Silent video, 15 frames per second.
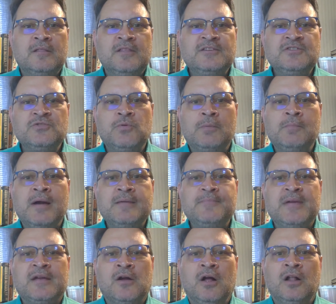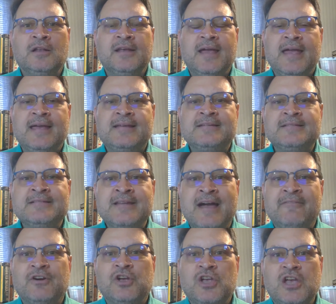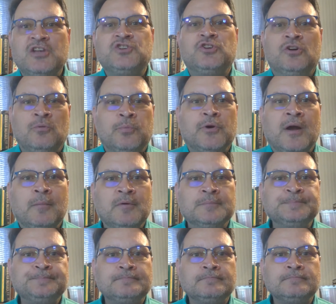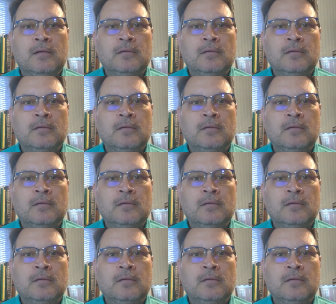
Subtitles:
This is what might be called a navigational problem.